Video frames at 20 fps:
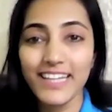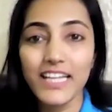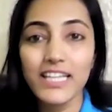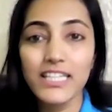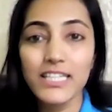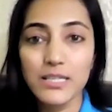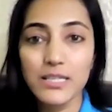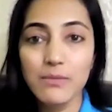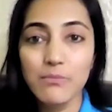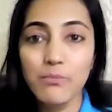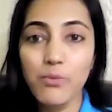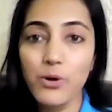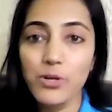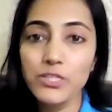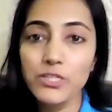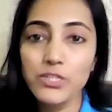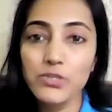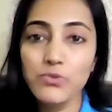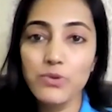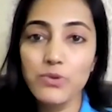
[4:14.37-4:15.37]
It is
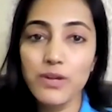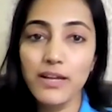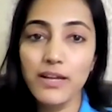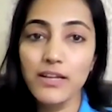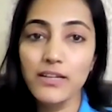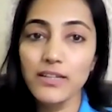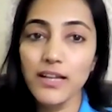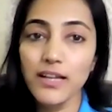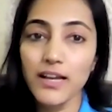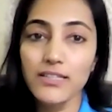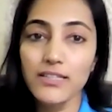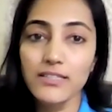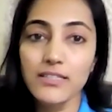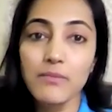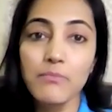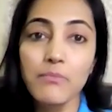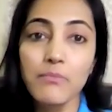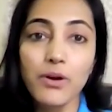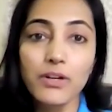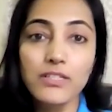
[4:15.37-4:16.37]
important to recognize
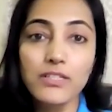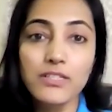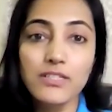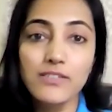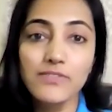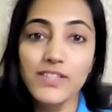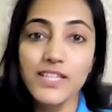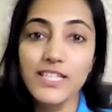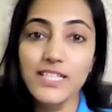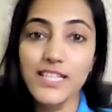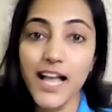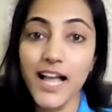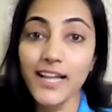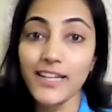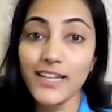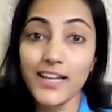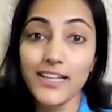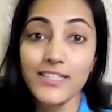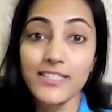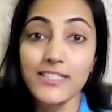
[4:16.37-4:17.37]
the importance of these
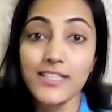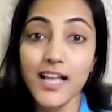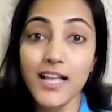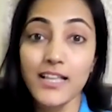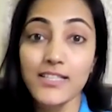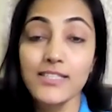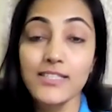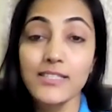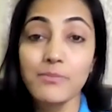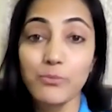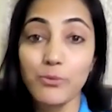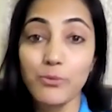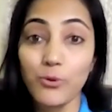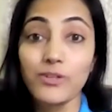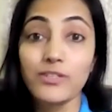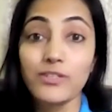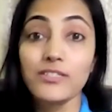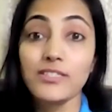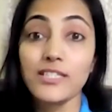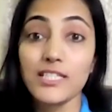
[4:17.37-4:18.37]
allies and
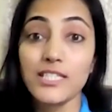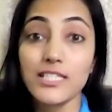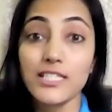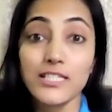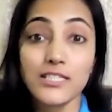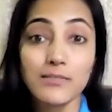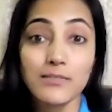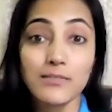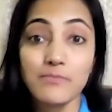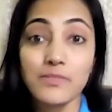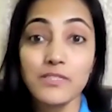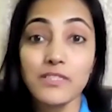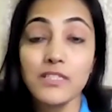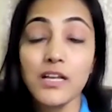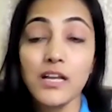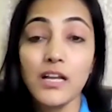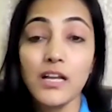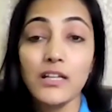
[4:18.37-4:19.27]
support the systems